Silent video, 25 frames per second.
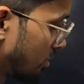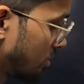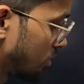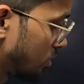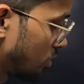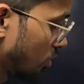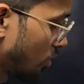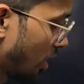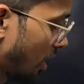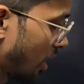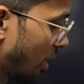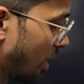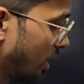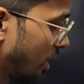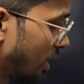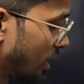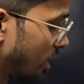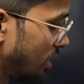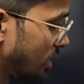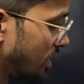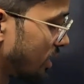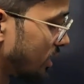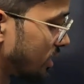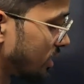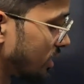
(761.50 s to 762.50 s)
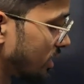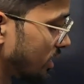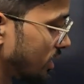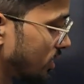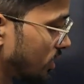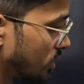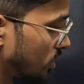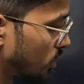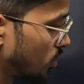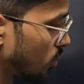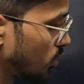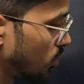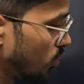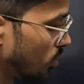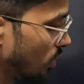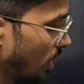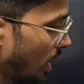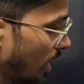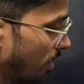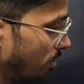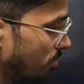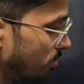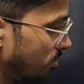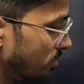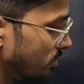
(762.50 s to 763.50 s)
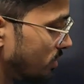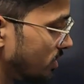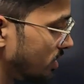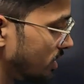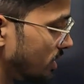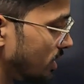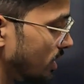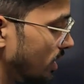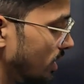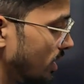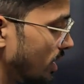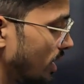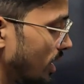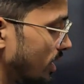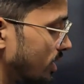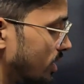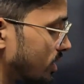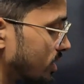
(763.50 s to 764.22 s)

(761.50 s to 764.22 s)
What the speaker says: So kinetic energy at C is 2mgh.